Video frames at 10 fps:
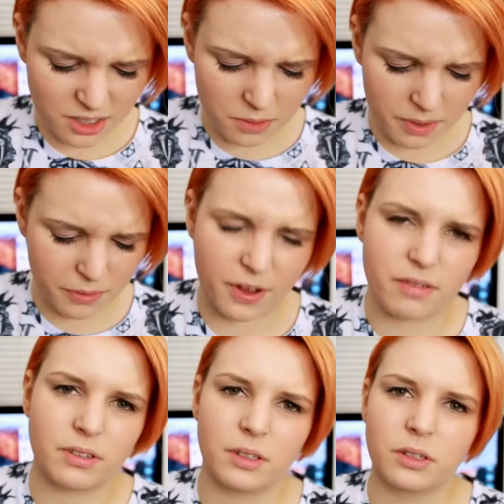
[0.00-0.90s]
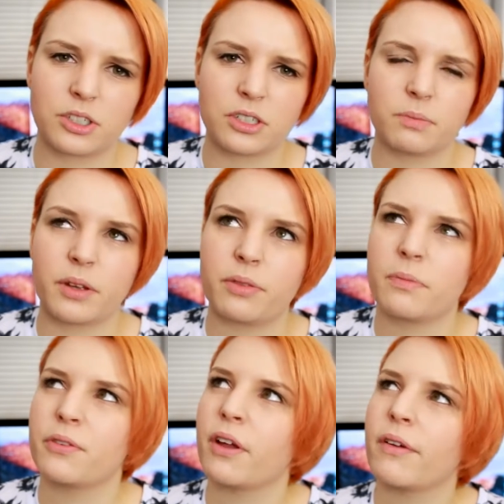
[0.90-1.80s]
It's not my favourite lotion.
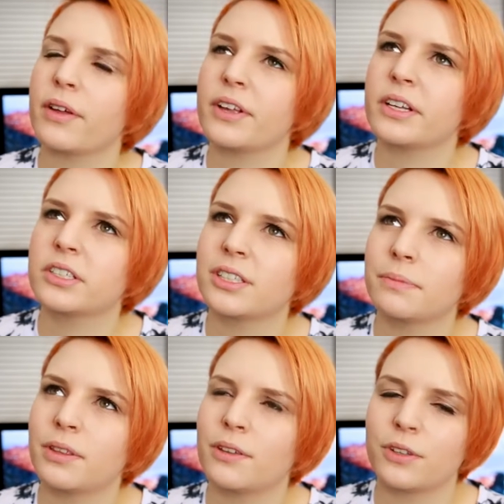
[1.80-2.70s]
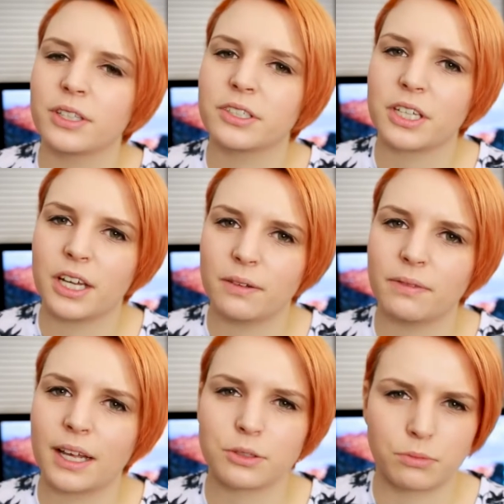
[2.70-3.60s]
My favourite, I think, is Sympathy for the
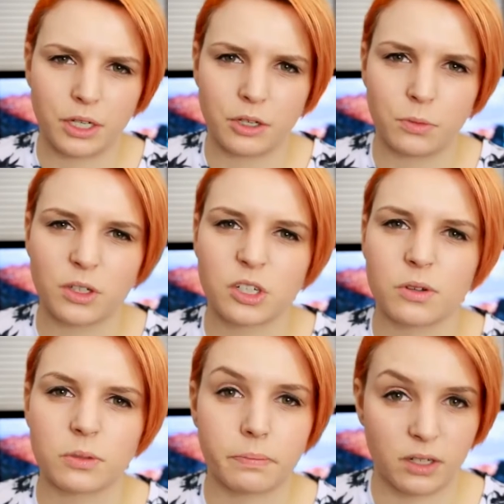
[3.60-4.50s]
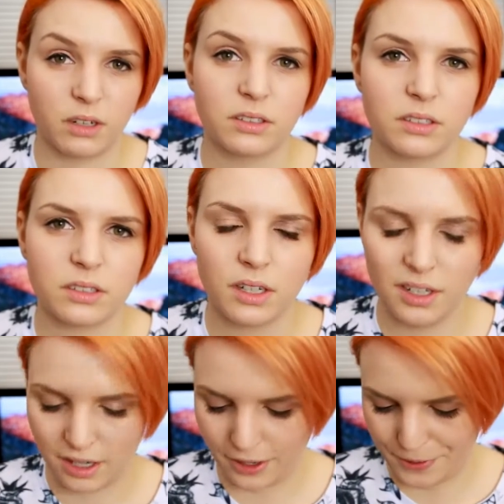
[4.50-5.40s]
Skin. That's a really good one. It smells of bananas.
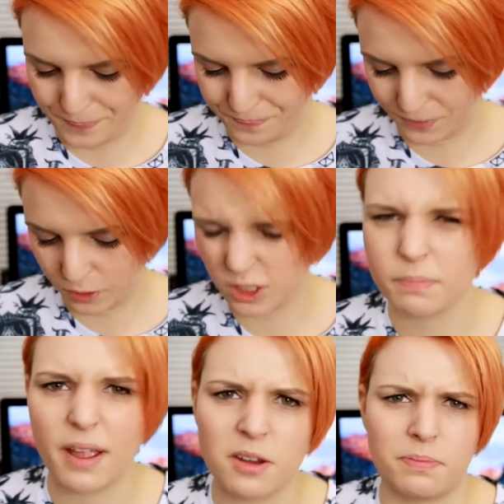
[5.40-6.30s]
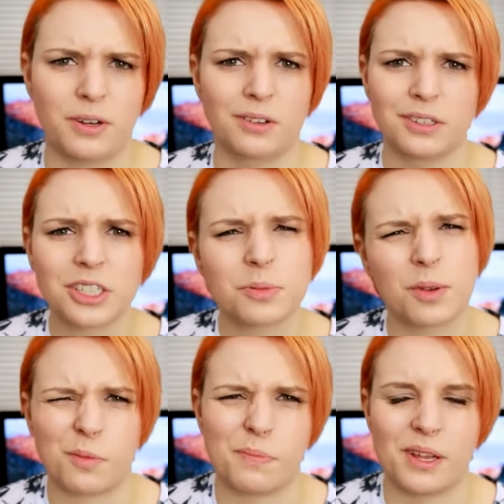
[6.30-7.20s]
Well, it's made of bananas. It
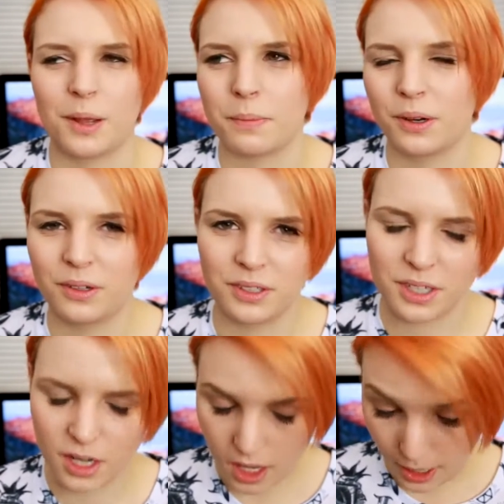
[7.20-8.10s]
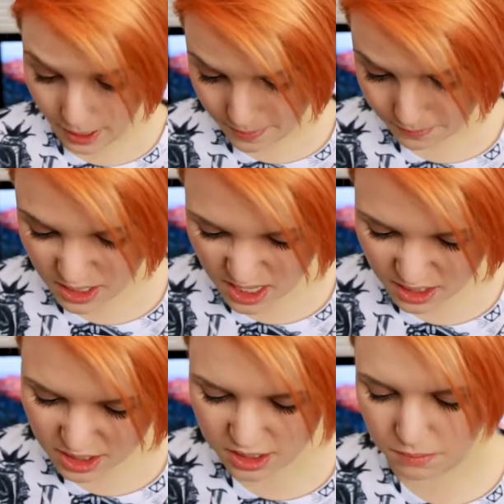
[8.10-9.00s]
smells a bit like bananas. Yeah,
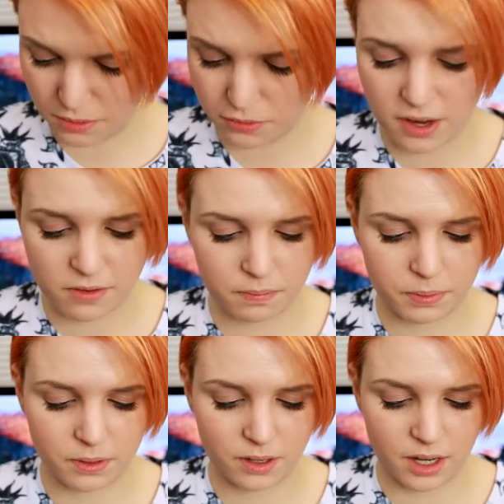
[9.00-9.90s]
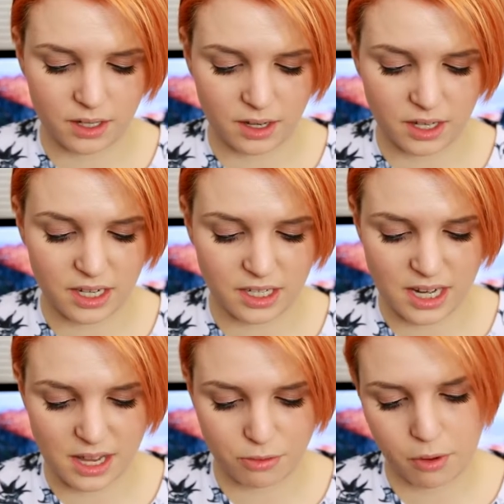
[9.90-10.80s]
this isn't my favourite, but I needed
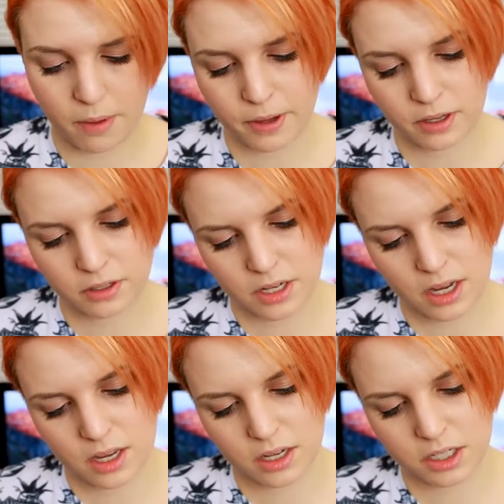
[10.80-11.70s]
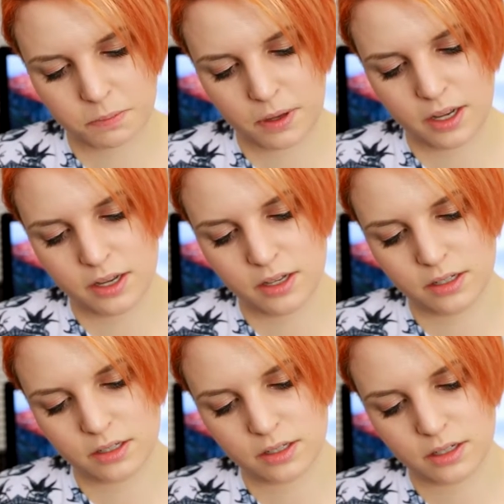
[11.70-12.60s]
to get through it because it
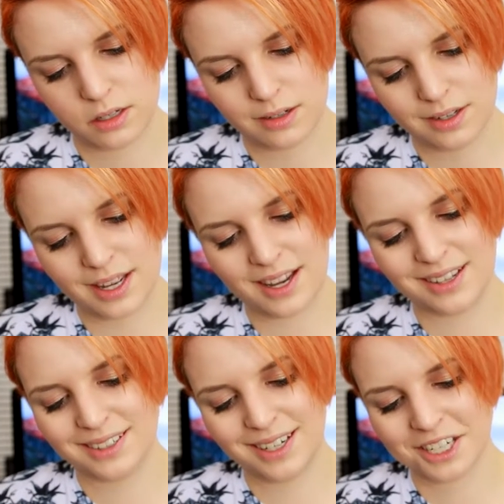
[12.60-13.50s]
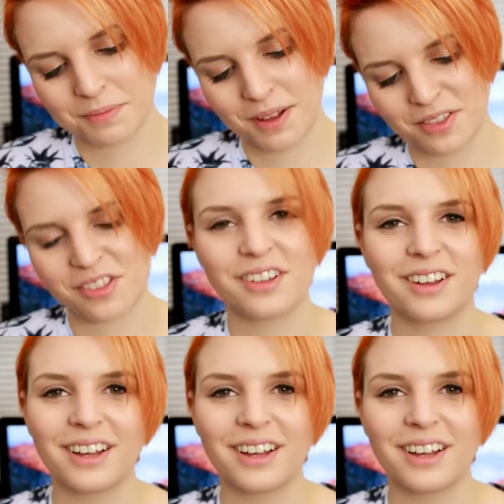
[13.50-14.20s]
expires, hey, next month.